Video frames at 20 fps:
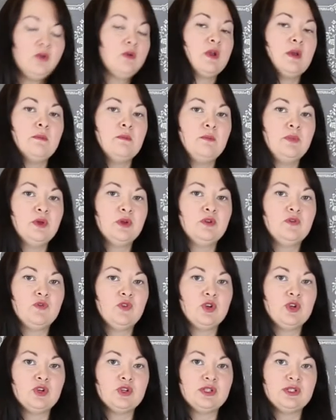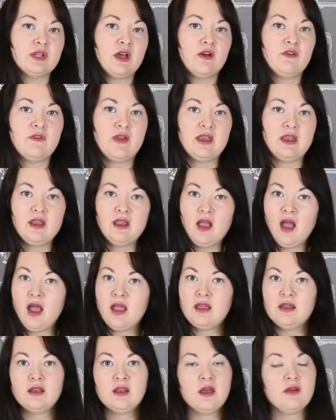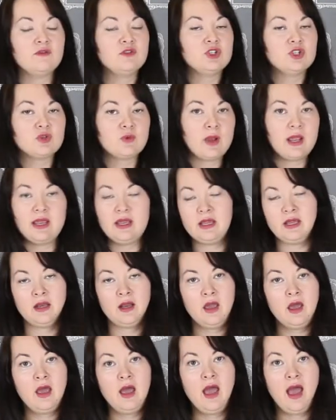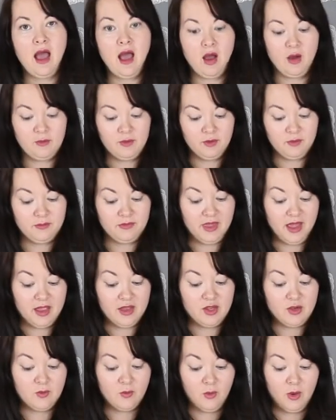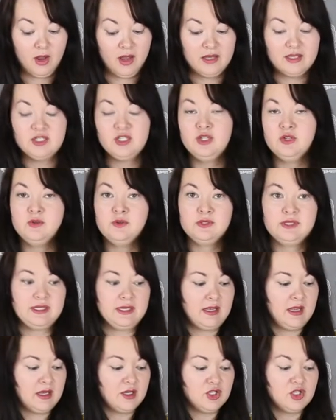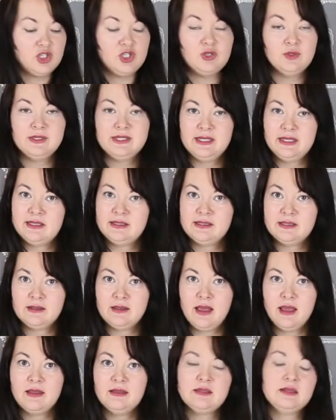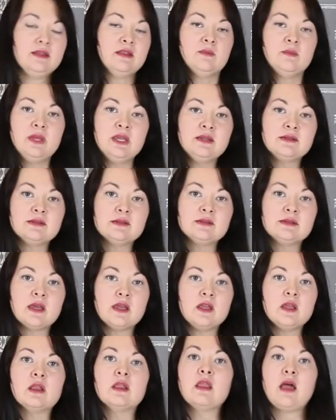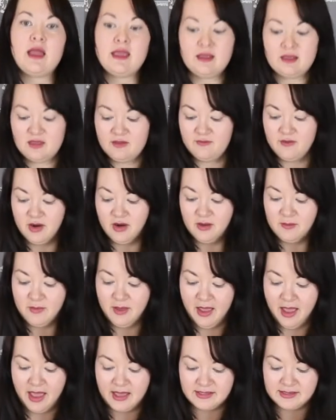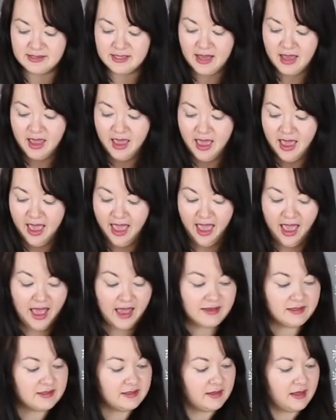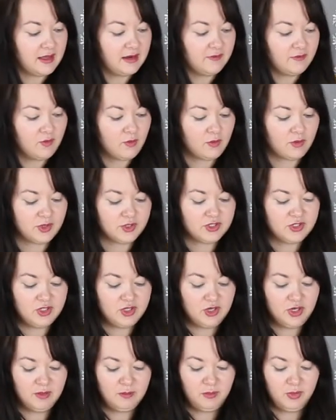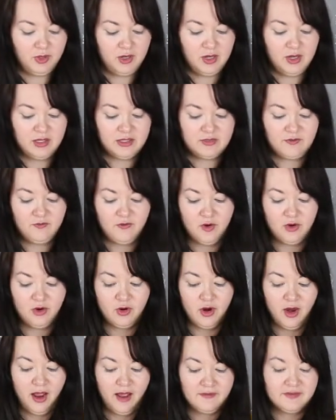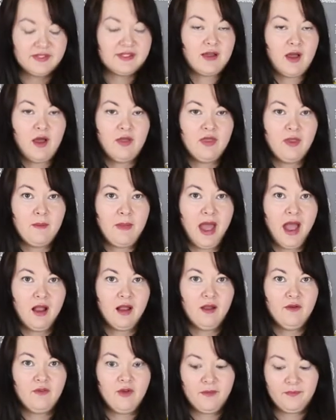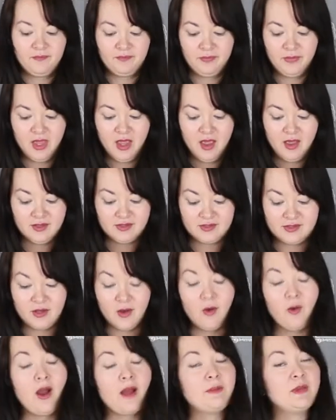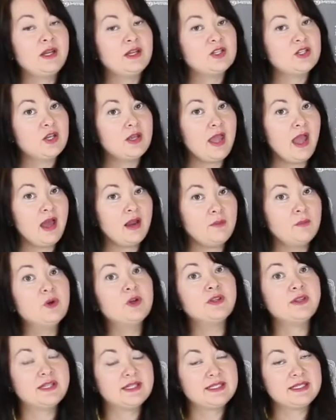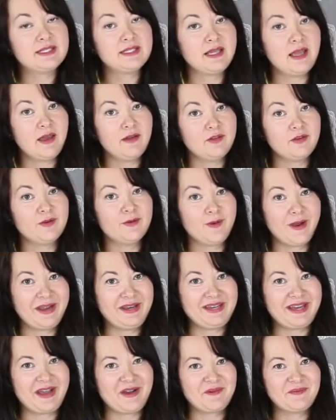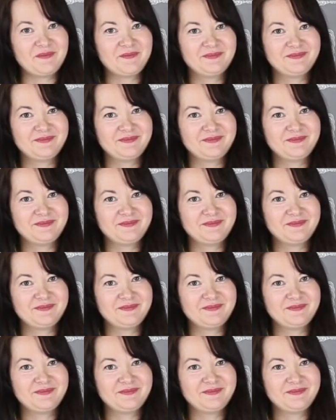can build for yourself any kind of train album that you want, using and choosing and selecting the pieces that you like the very best. And then, of course, you can put photographs on the back of them. So I'm going to show you how to put this together right now.